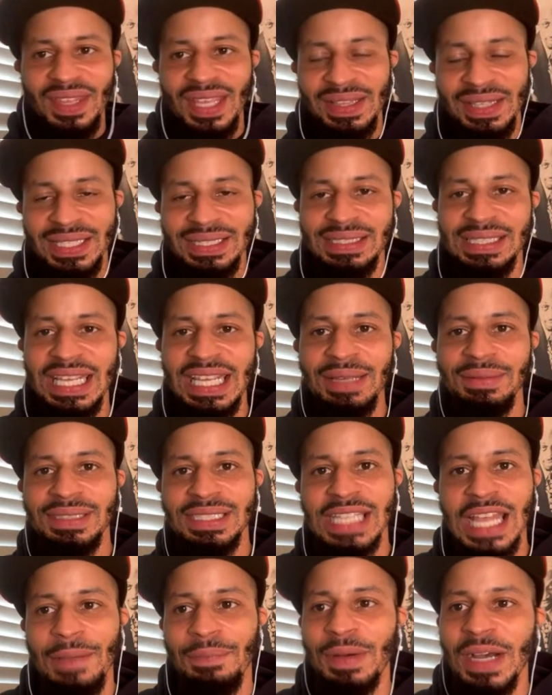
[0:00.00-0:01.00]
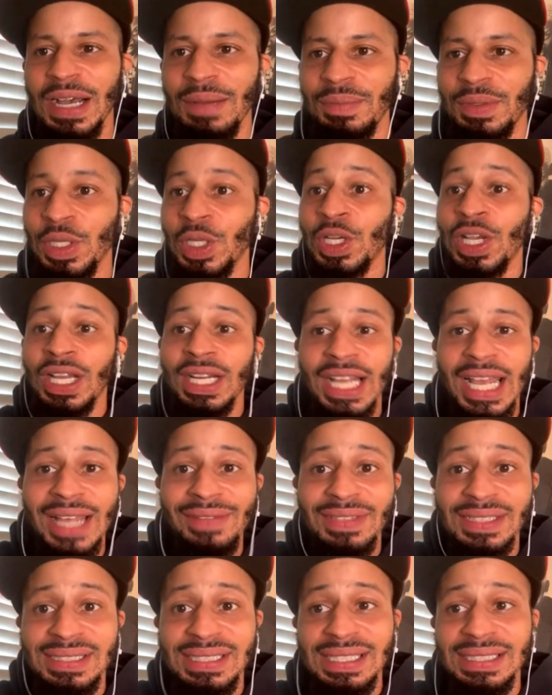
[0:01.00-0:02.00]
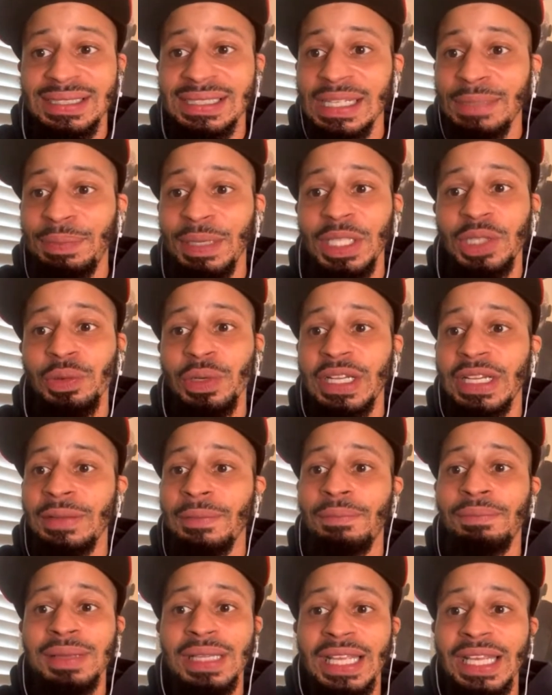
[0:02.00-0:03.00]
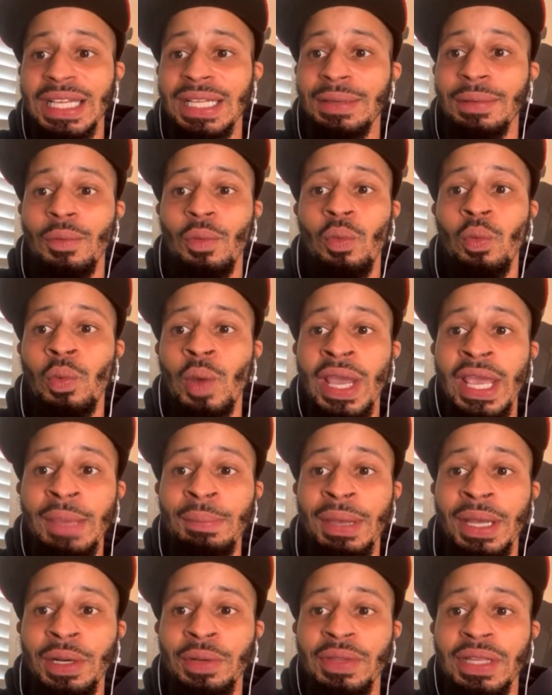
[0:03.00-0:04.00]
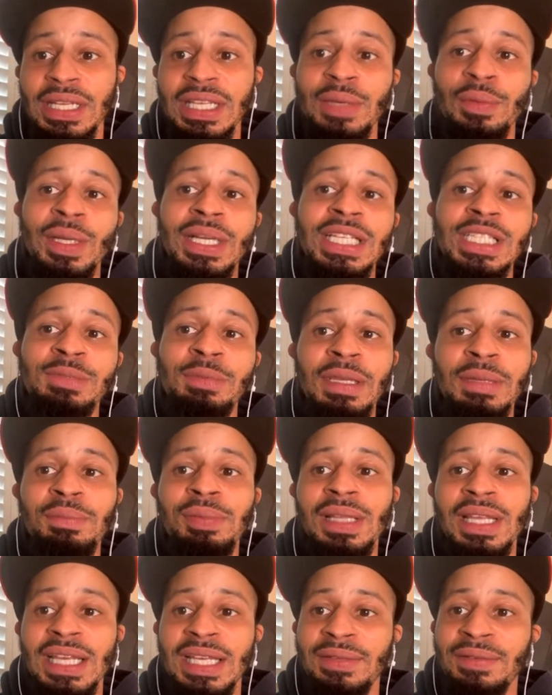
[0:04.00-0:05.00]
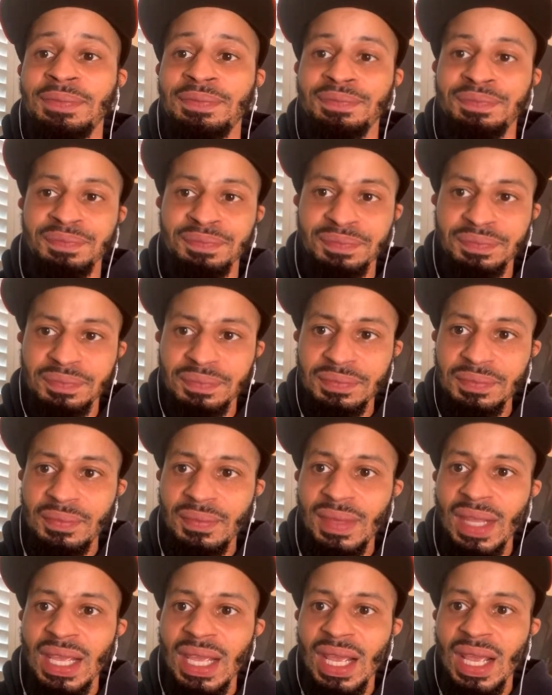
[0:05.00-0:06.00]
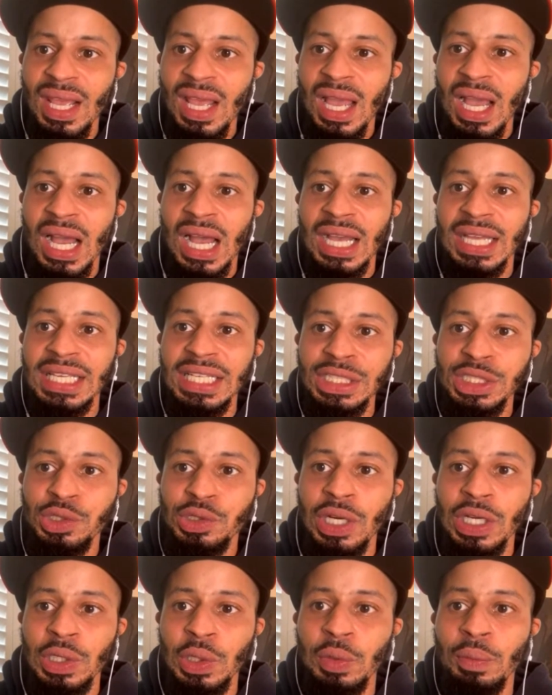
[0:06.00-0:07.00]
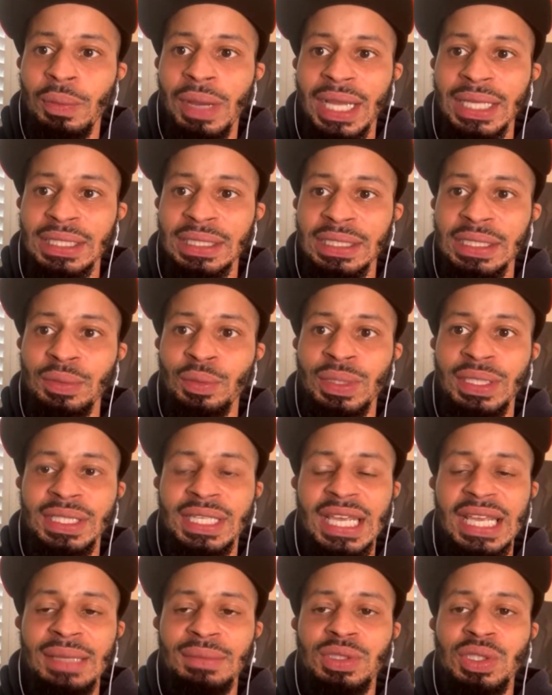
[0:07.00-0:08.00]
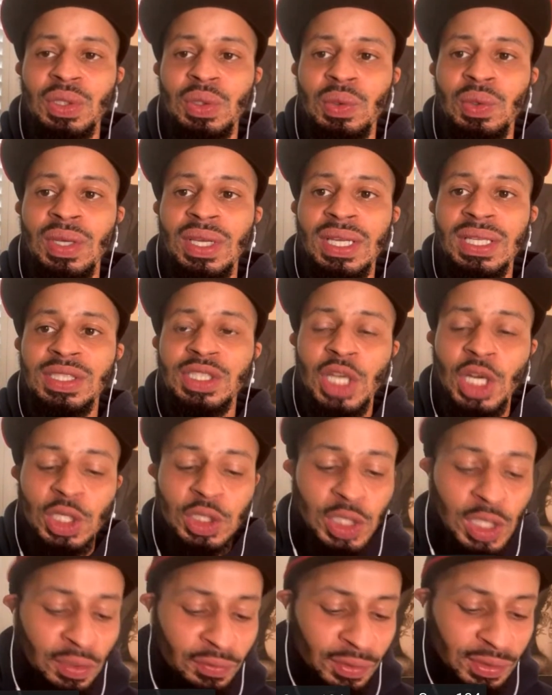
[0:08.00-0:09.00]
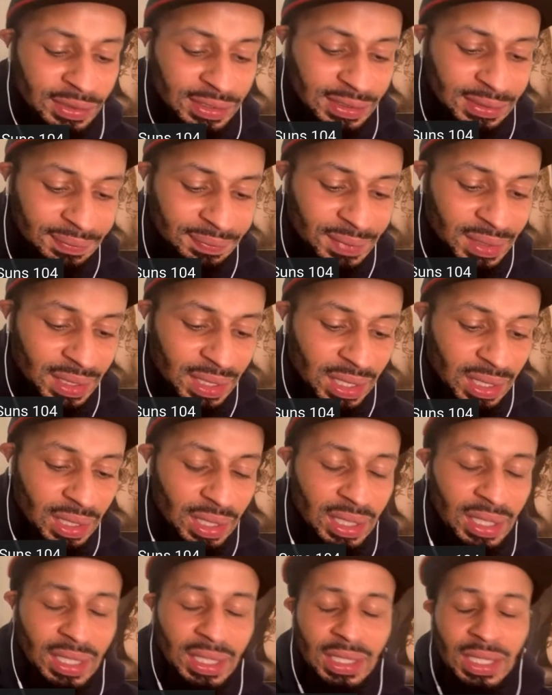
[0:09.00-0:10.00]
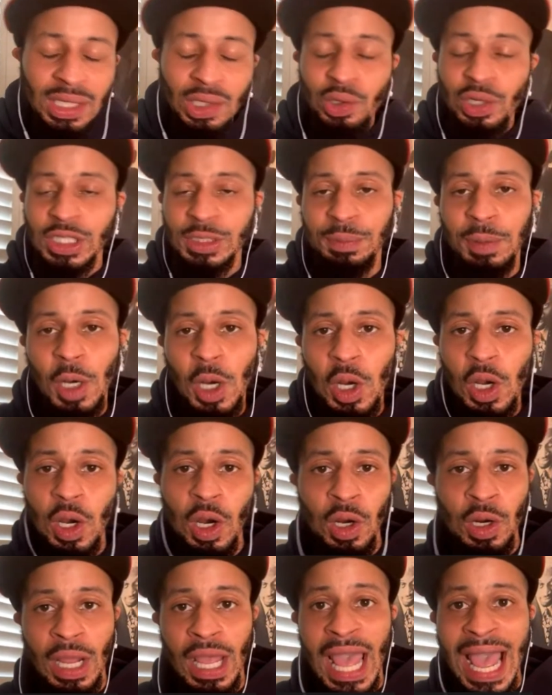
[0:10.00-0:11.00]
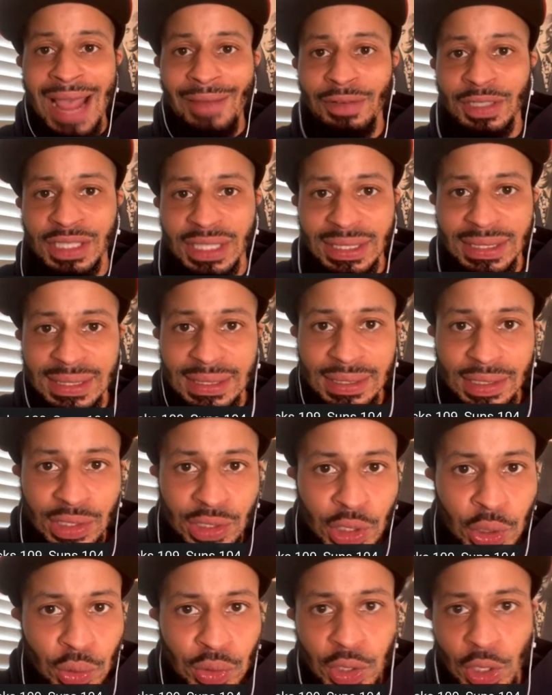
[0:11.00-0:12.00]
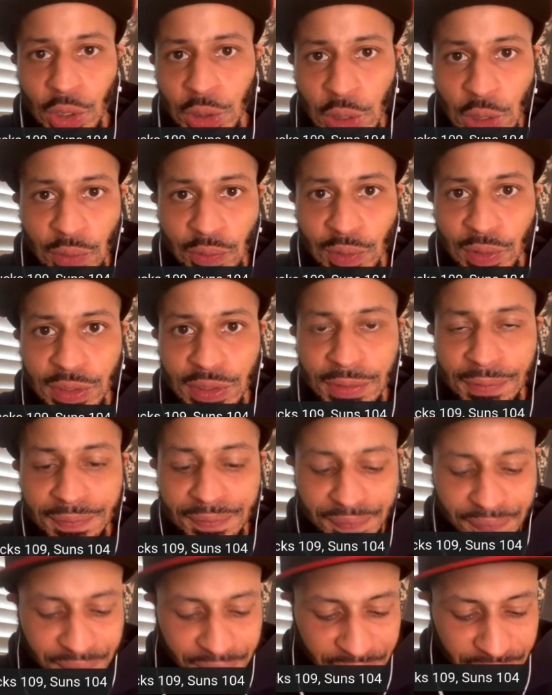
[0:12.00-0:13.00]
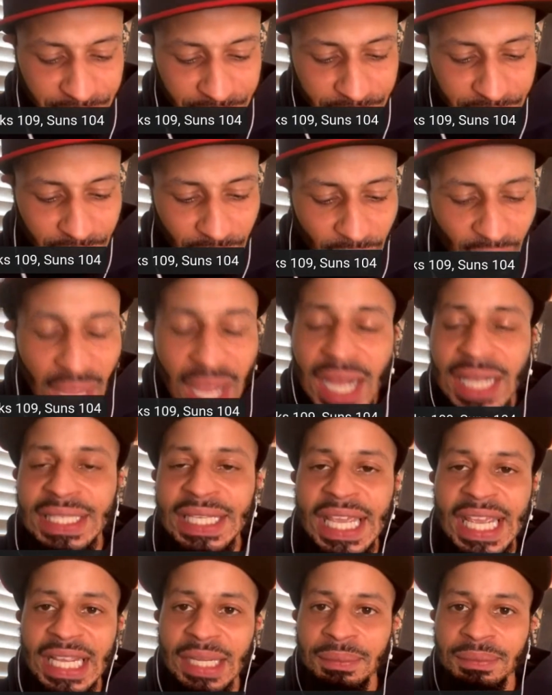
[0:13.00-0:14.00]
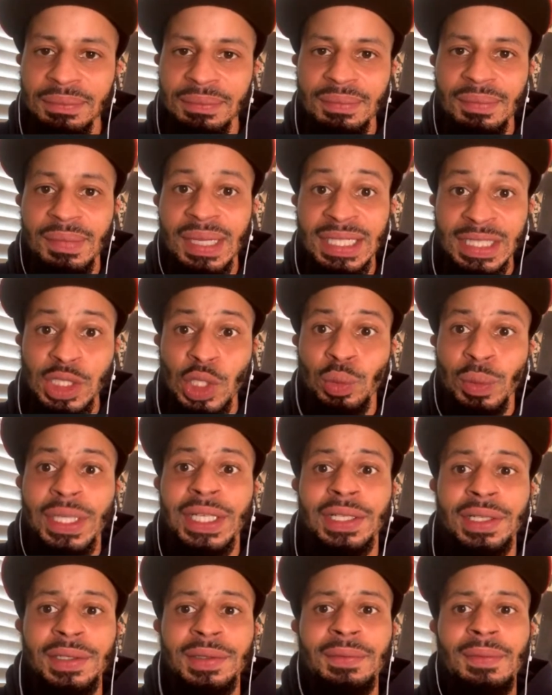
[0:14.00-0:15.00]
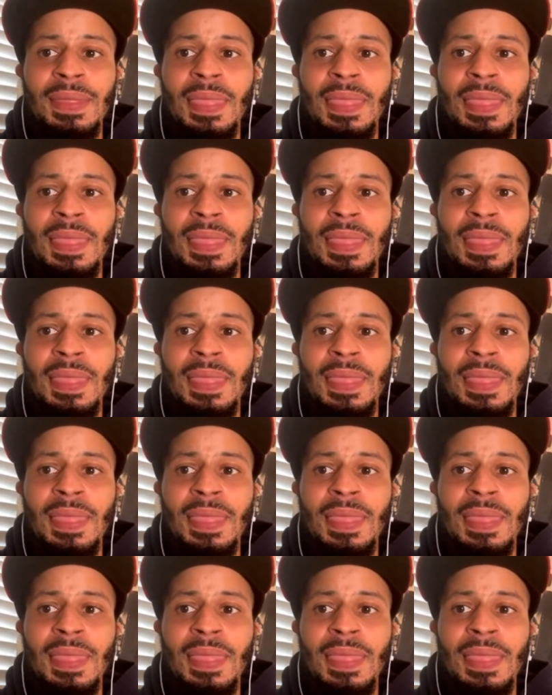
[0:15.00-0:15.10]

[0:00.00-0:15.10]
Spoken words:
this team step up. You're gonna have to see CP3 play way better than what he's been playing. He struggled mightily when it came to turnovers. Chris Paul averages 2 turnovers a game in his career.